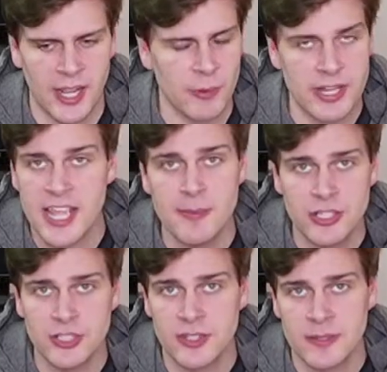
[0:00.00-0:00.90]
we name
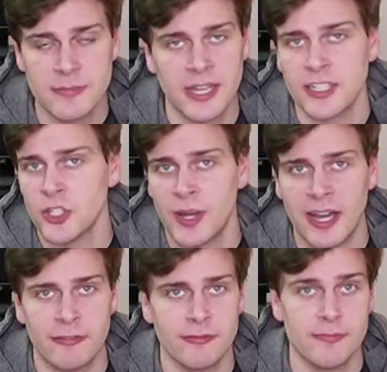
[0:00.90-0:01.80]
each of them, and you
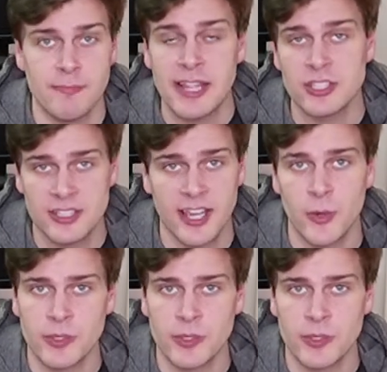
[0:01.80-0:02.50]
have major scale,